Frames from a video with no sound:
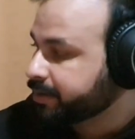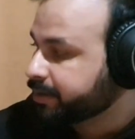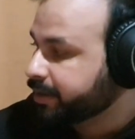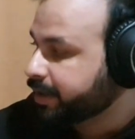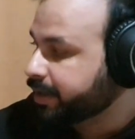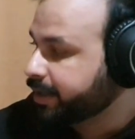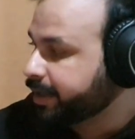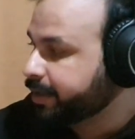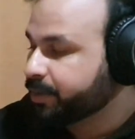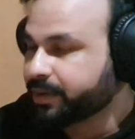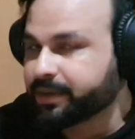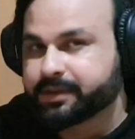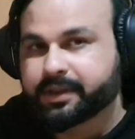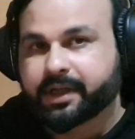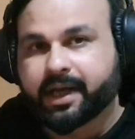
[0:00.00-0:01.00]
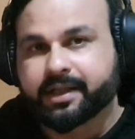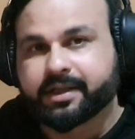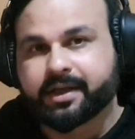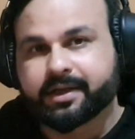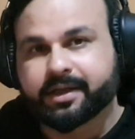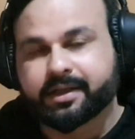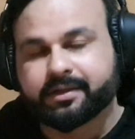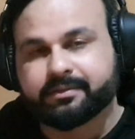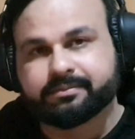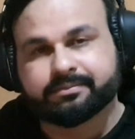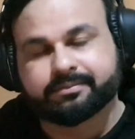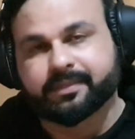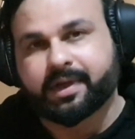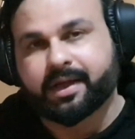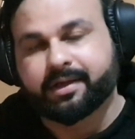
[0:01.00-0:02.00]
and I look at it and
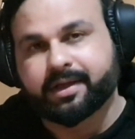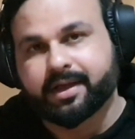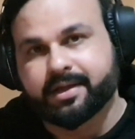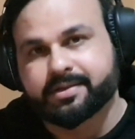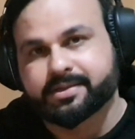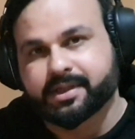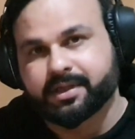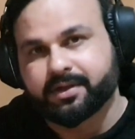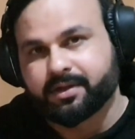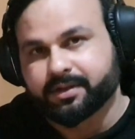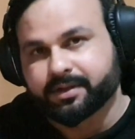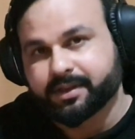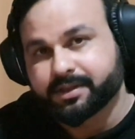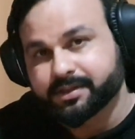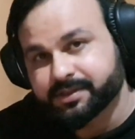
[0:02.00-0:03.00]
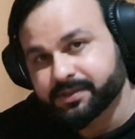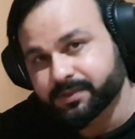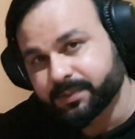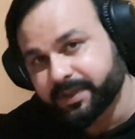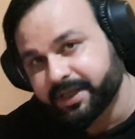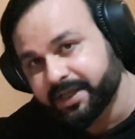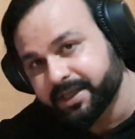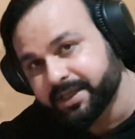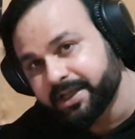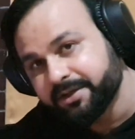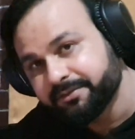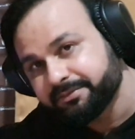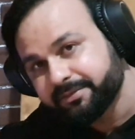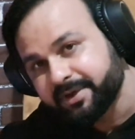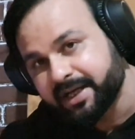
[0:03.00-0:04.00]
it gets unlocked. It's really
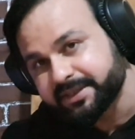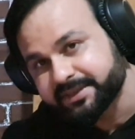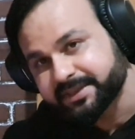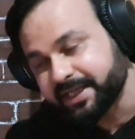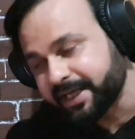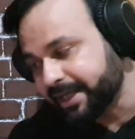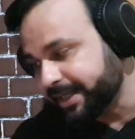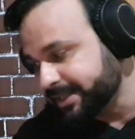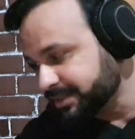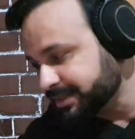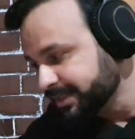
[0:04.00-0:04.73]
fast, guys.